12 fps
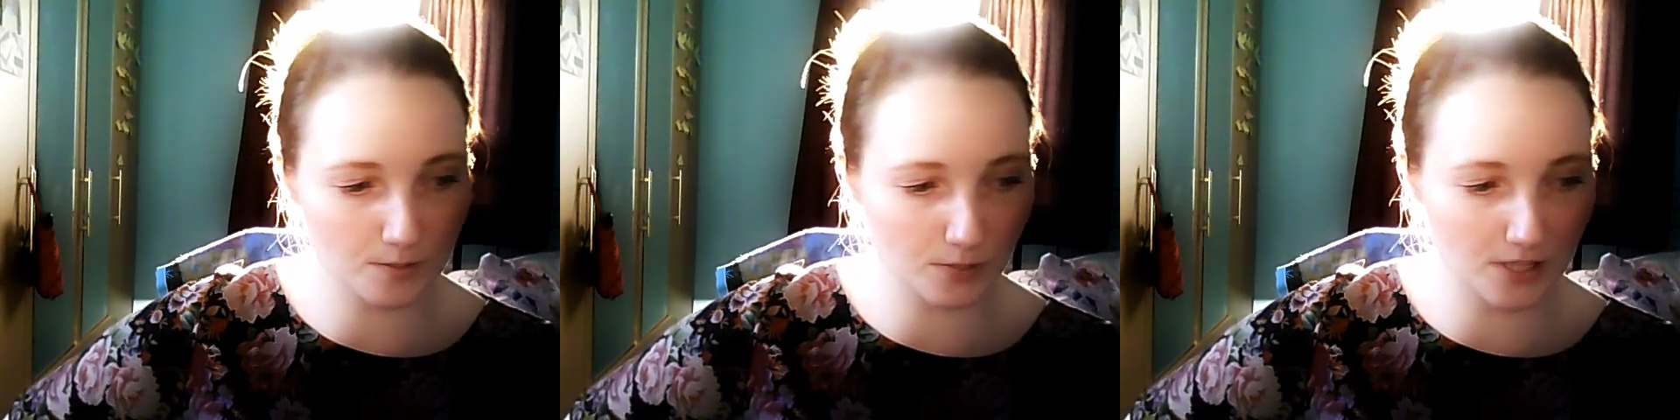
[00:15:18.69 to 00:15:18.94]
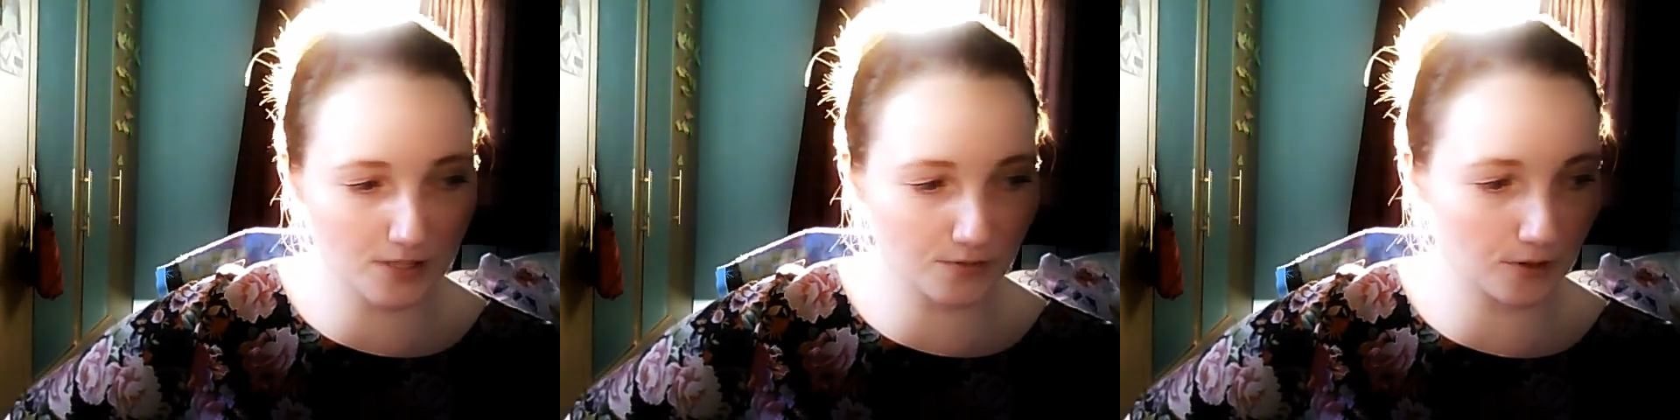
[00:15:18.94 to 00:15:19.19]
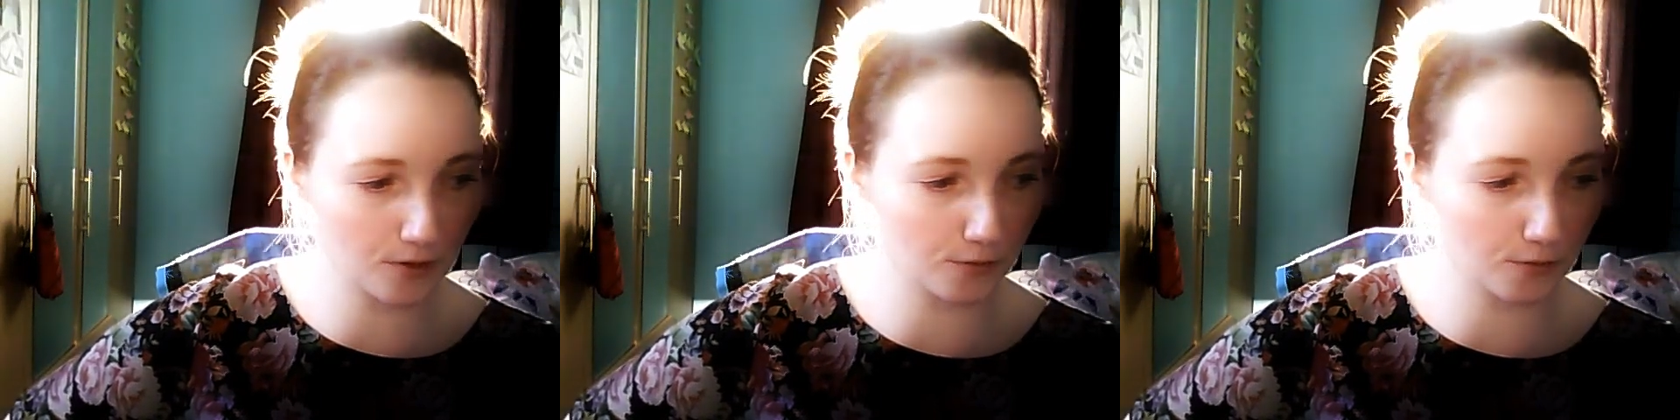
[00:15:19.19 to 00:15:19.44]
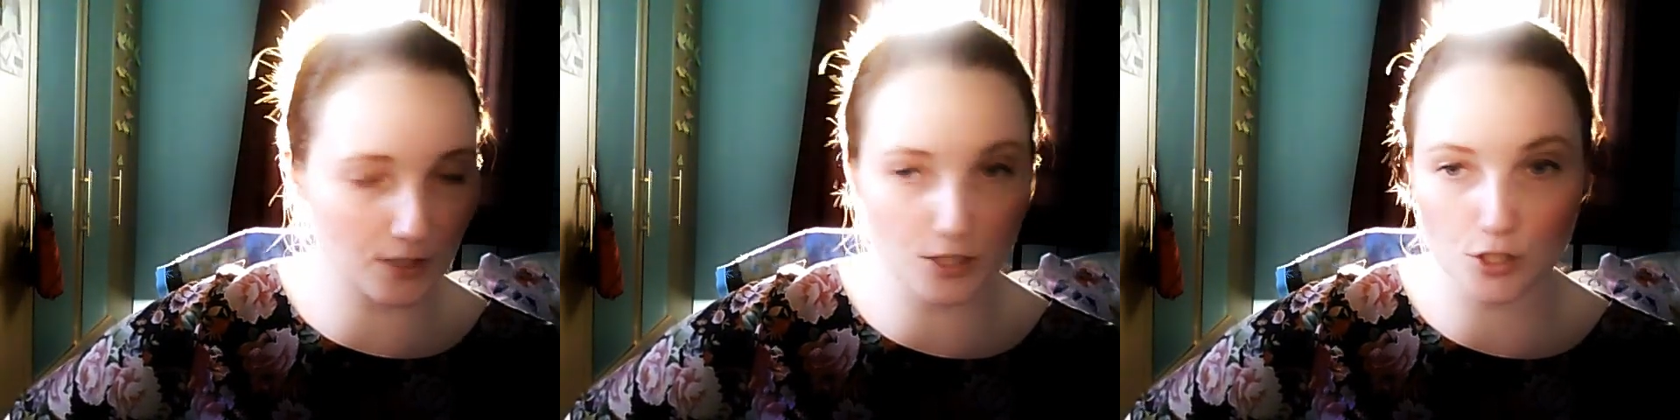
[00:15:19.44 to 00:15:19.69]
please feel
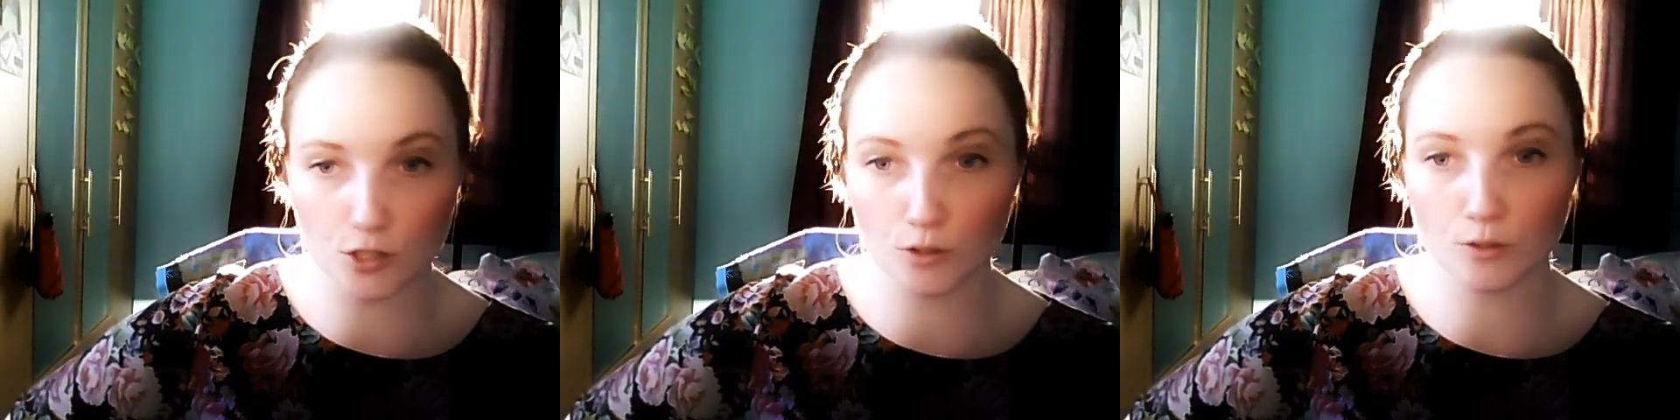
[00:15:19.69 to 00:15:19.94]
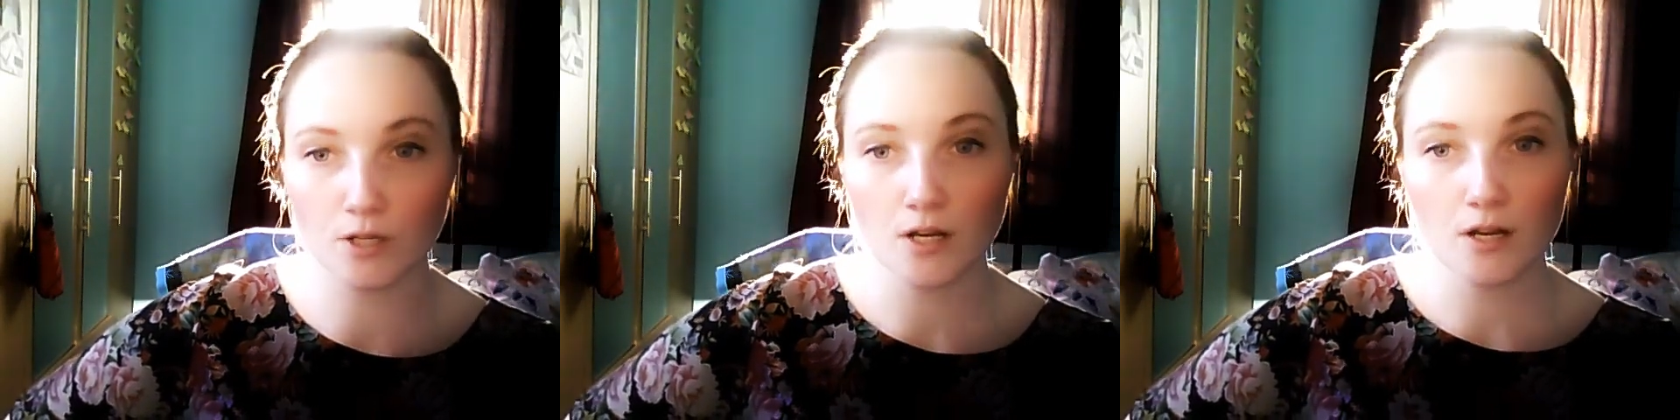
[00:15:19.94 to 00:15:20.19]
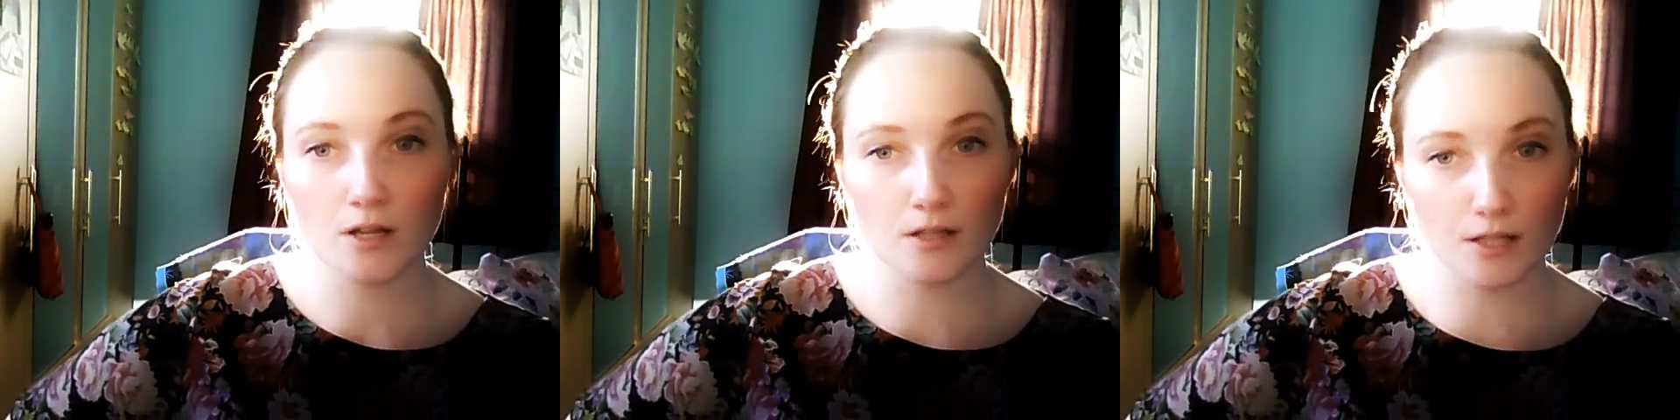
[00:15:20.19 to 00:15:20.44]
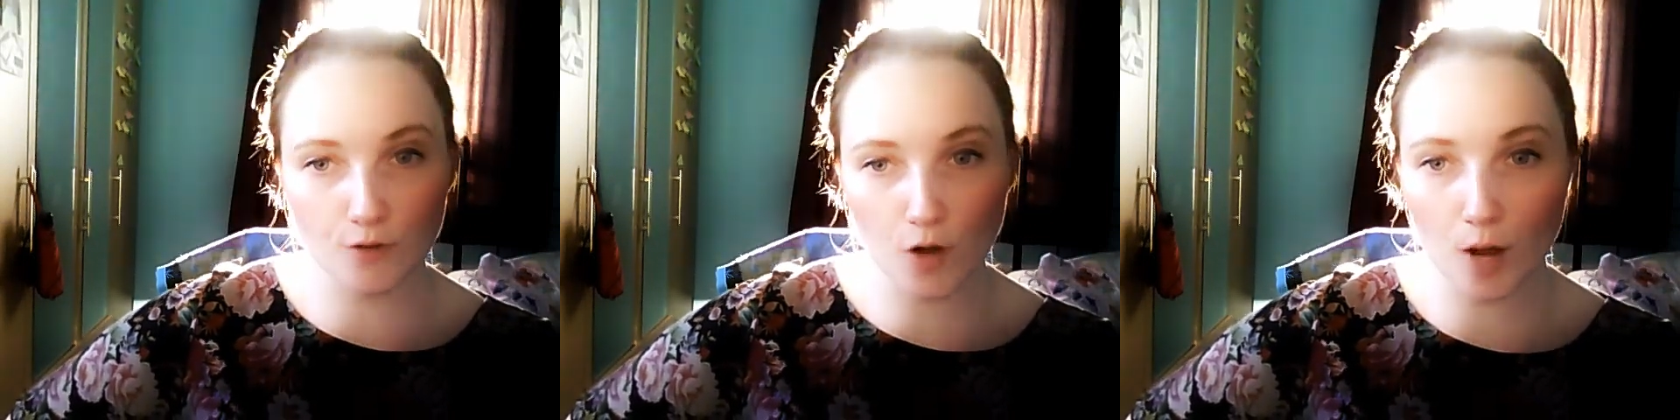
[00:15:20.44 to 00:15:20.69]
free to
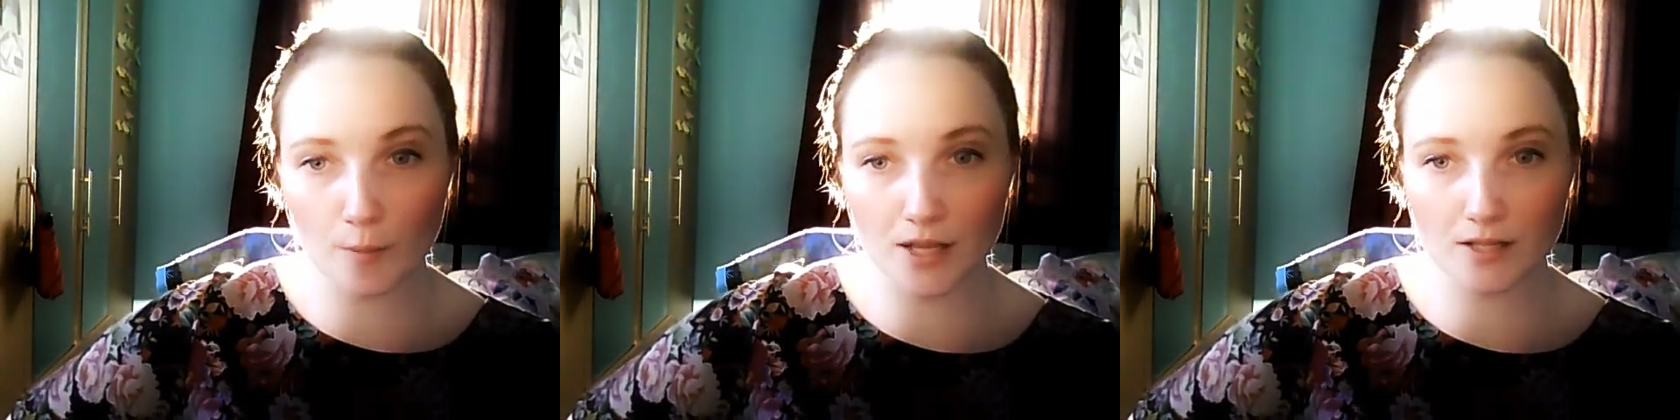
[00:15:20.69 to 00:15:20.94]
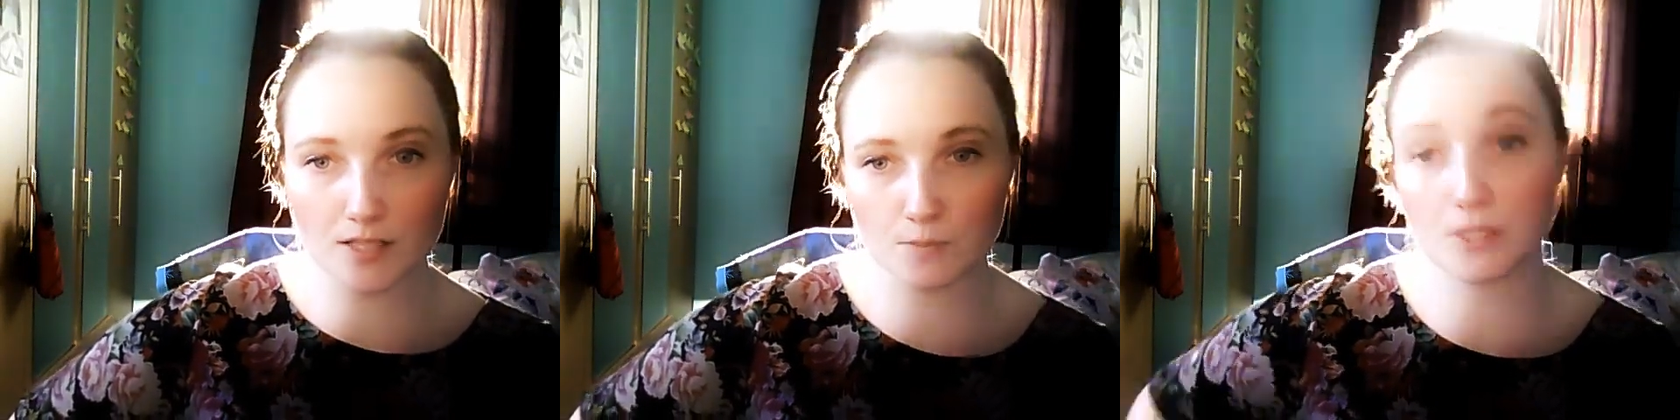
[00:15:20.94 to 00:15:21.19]
leave comments.